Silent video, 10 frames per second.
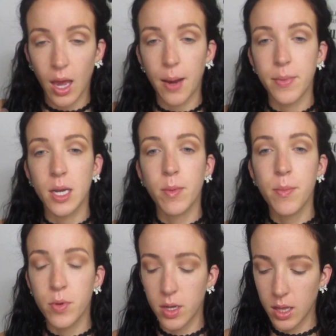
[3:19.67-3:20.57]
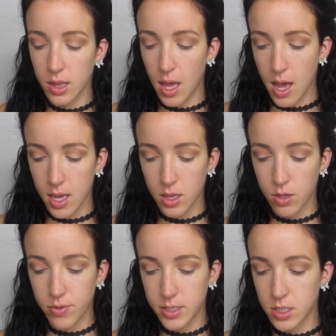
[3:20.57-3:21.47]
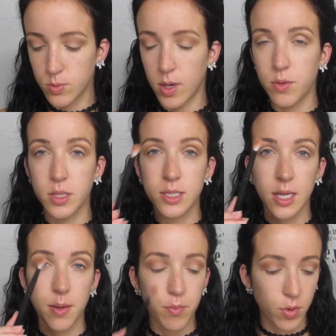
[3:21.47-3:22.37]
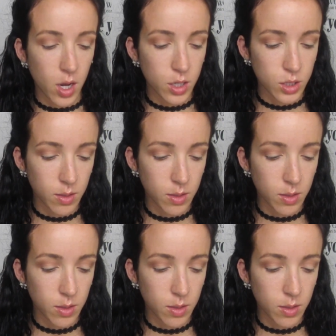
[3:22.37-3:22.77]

And I'm going to be putting that in the crease as well with the same brush.